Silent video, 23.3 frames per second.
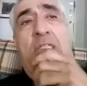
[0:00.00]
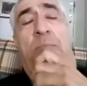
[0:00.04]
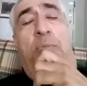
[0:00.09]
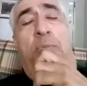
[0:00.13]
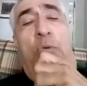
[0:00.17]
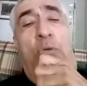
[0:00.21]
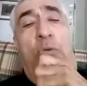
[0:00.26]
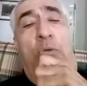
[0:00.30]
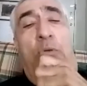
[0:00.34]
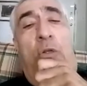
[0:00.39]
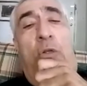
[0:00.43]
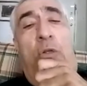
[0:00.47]

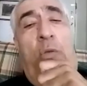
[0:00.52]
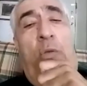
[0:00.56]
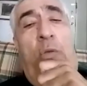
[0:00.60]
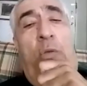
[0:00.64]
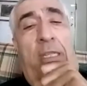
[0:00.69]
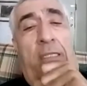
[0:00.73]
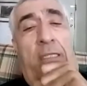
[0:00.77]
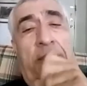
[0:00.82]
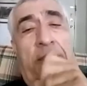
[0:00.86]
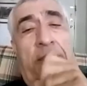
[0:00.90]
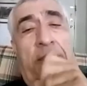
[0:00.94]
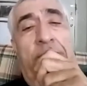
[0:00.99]
brutal way
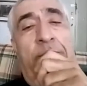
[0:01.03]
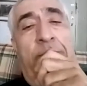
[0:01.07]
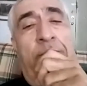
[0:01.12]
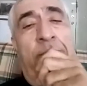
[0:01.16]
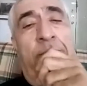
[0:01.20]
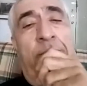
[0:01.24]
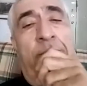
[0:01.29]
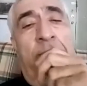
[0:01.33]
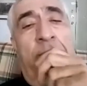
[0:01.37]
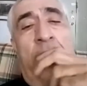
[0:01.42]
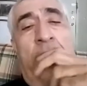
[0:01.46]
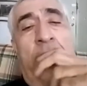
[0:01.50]

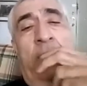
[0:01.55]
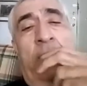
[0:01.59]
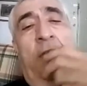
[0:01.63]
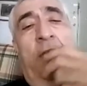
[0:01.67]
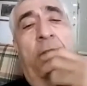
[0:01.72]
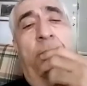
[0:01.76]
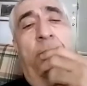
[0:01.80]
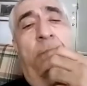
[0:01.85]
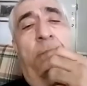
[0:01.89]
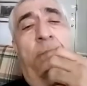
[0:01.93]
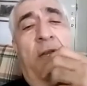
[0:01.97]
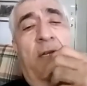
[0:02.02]
in
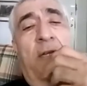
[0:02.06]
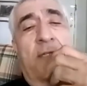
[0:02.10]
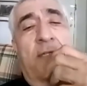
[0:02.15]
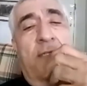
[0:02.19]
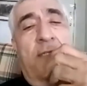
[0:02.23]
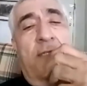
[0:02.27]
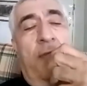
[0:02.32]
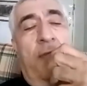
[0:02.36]
Paris.